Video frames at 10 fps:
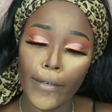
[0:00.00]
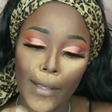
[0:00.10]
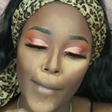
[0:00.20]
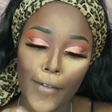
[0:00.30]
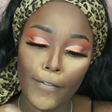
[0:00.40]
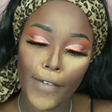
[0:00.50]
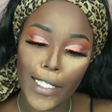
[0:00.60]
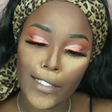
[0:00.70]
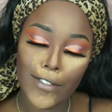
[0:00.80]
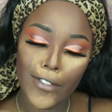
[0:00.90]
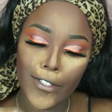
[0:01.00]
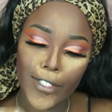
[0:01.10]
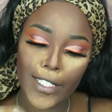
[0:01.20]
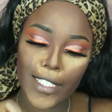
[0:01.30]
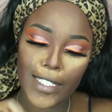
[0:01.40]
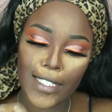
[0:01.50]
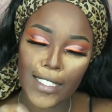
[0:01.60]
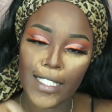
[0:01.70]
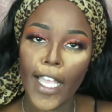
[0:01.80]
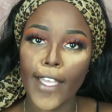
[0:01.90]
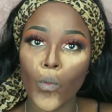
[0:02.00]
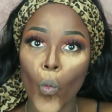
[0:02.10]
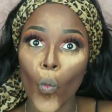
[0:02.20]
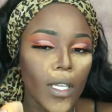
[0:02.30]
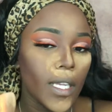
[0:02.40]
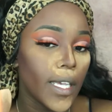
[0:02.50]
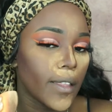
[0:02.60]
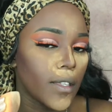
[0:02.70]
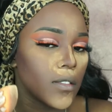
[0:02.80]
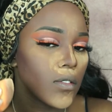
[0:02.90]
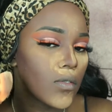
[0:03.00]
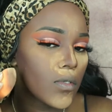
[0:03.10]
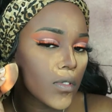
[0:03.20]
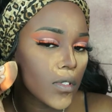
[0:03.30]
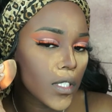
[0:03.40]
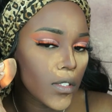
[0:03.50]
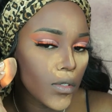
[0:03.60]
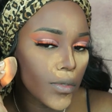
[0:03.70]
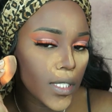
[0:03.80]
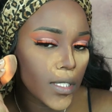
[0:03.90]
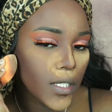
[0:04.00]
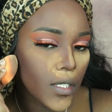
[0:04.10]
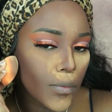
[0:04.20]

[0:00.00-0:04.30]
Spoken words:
and my face looks like this. You will see